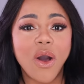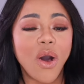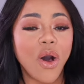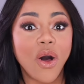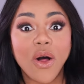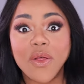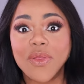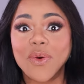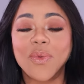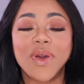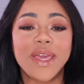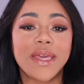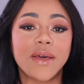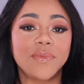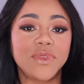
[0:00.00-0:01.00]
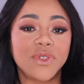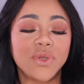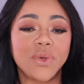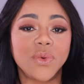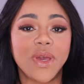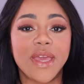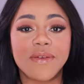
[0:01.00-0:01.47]
all the way up
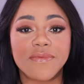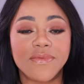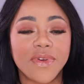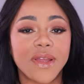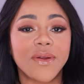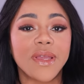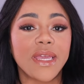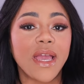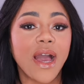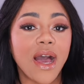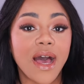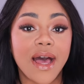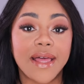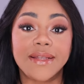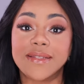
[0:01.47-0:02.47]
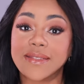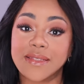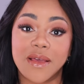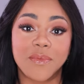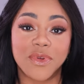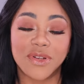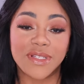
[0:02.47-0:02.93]
to a very hot
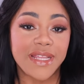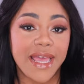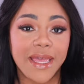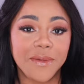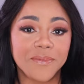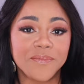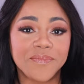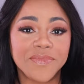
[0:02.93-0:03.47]
summer day.